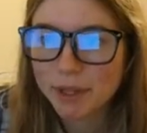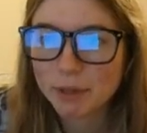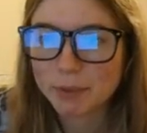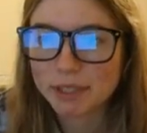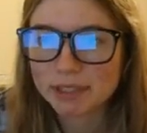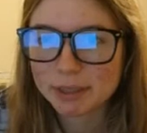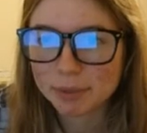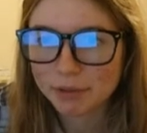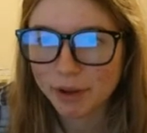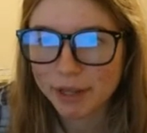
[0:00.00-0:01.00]
And we can
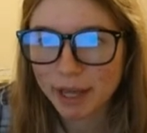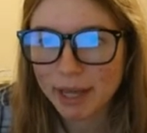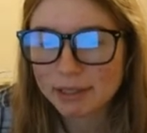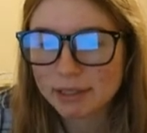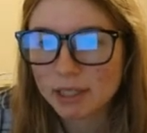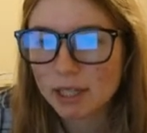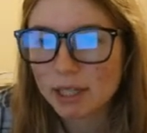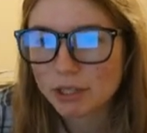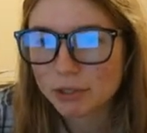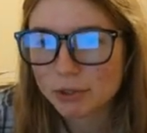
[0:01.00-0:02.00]
simplify that
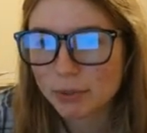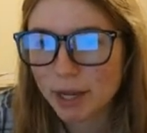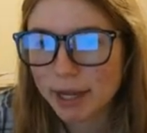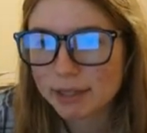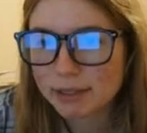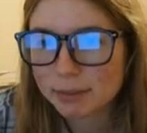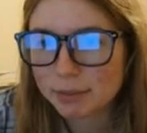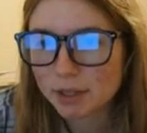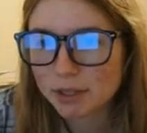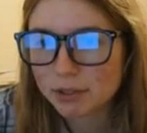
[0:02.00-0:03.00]
to x
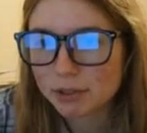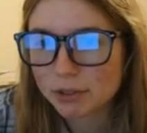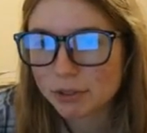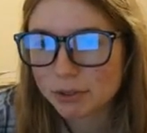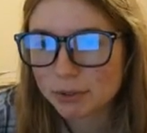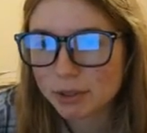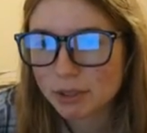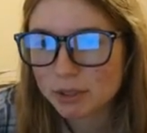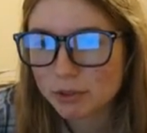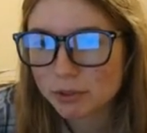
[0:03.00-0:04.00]
plus 2
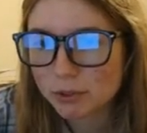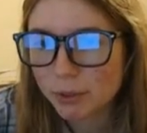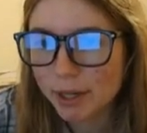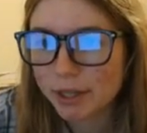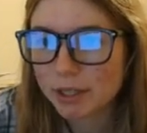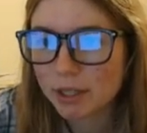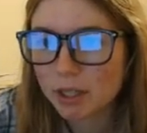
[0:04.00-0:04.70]
squared